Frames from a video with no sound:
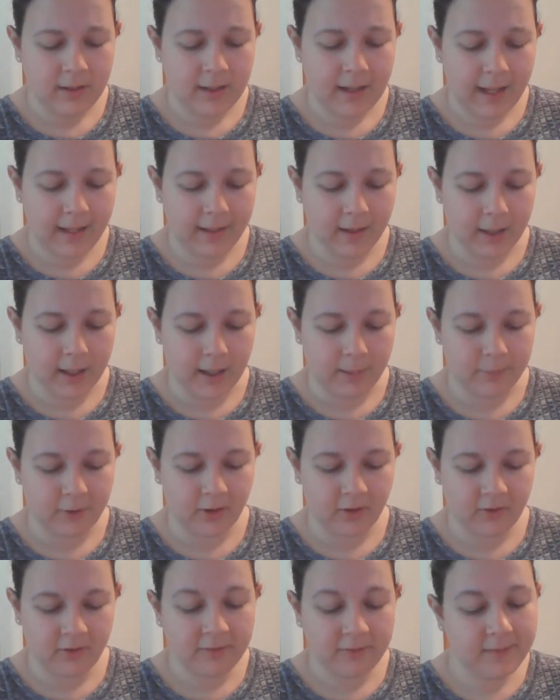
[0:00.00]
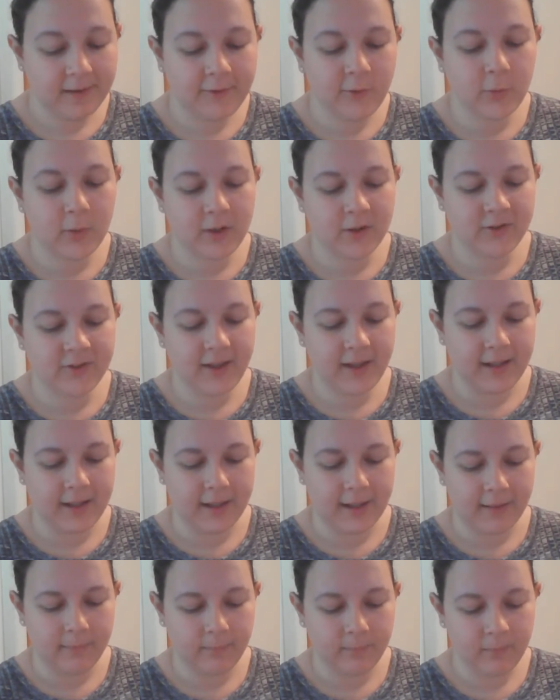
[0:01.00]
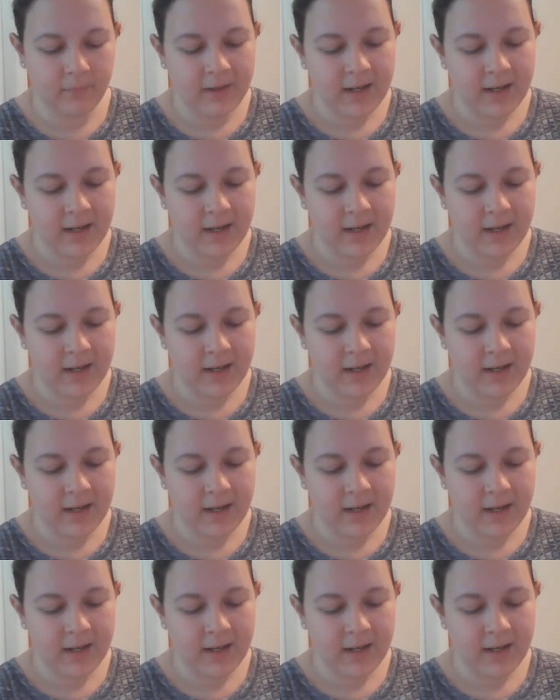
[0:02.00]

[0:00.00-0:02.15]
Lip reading: Helicopters. That's what you're sitting in.